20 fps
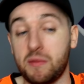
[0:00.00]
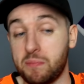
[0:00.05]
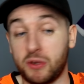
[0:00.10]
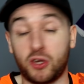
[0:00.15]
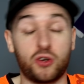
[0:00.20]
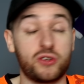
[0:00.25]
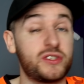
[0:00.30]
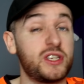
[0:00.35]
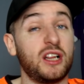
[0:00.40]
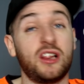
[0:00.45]

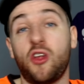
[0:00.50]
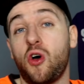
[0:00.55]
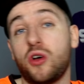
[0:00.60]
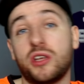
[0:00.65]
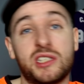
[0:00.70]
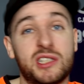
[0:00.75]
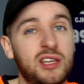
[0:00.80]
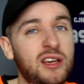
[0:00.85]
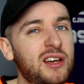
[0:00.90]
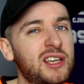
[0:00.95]
Because they
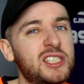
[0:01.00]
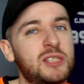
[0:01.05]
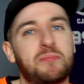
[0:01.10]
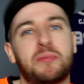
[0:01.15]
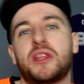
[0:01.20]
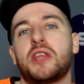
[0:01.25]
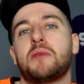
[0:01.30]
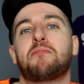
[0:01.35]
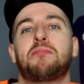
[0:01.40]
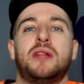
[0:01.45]
lost to us,
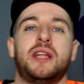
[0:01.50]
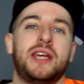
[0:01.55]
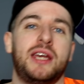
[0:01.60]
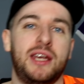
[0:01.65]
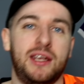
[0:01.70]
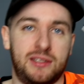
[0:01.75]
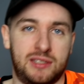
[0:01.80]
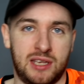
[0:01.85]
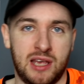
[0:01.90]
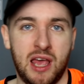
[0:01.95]
but they
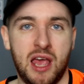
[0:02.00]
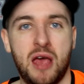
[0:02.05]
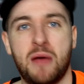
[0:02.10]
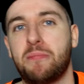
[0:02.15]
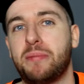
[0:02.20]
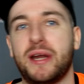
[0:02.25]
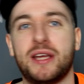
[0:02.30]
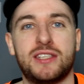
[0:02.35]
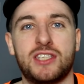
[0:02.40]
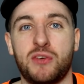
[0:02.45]
played
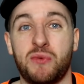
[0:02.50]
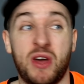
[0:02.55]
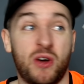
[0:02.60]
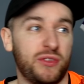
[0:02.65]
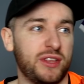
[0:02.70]
pretty well.